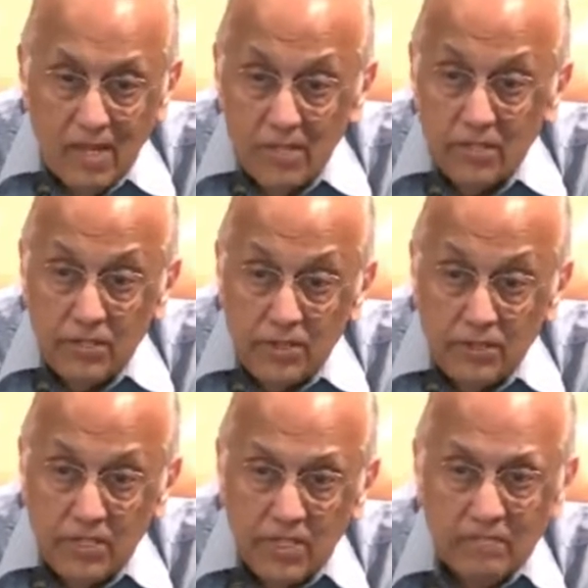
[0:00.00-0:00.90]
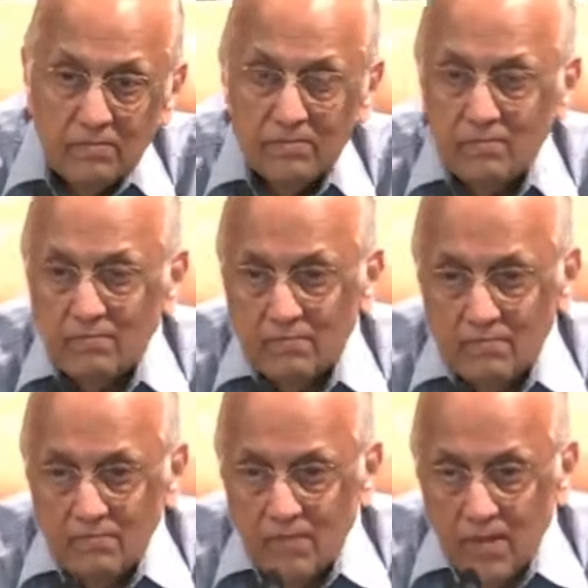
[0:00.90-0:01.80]
It's a duty.
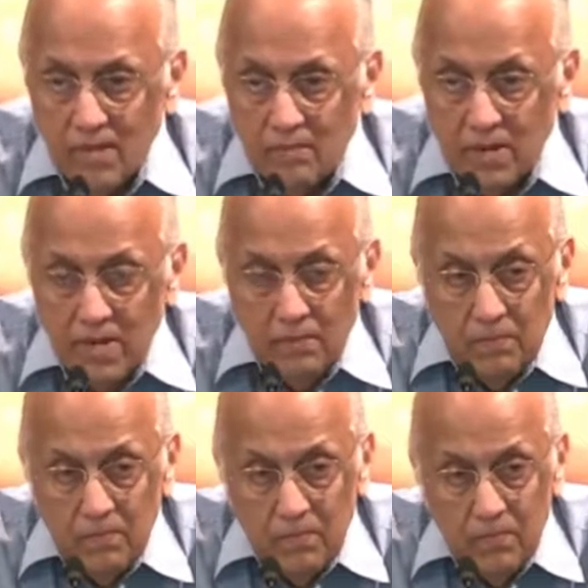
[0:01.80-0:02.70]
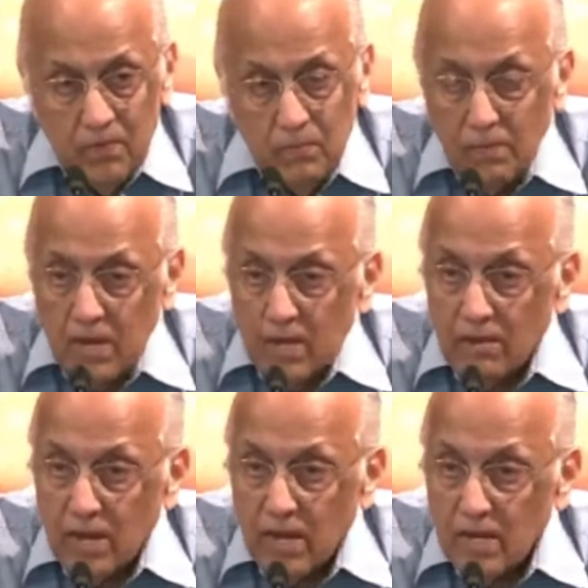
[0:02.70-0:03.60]
Many women
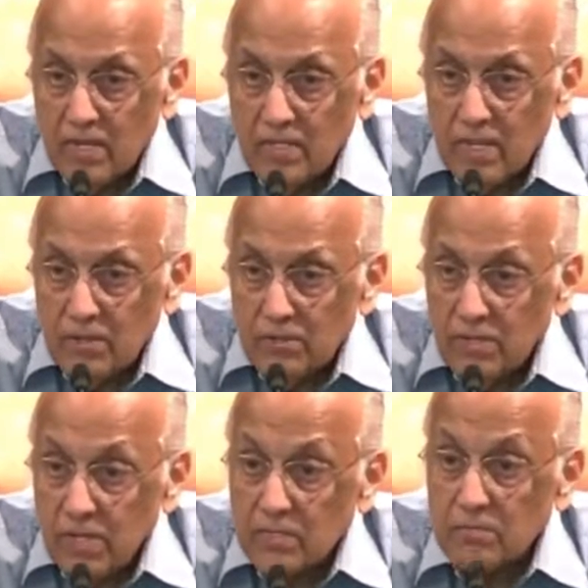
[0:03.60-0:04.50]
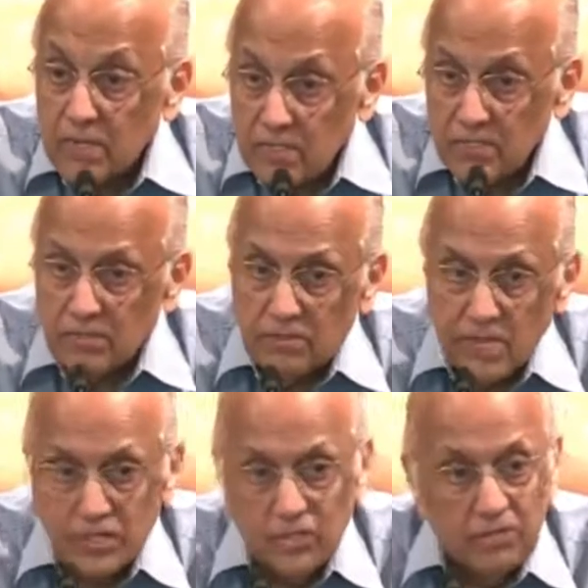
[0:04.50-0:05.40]
recognize their duty as mothers to
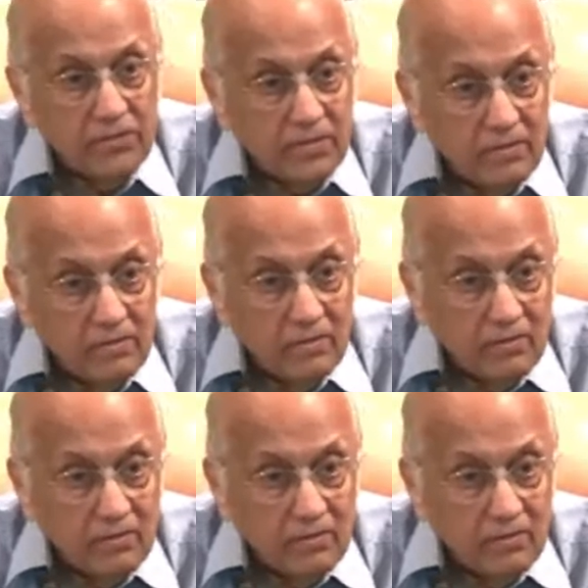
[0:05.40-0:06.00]
their children.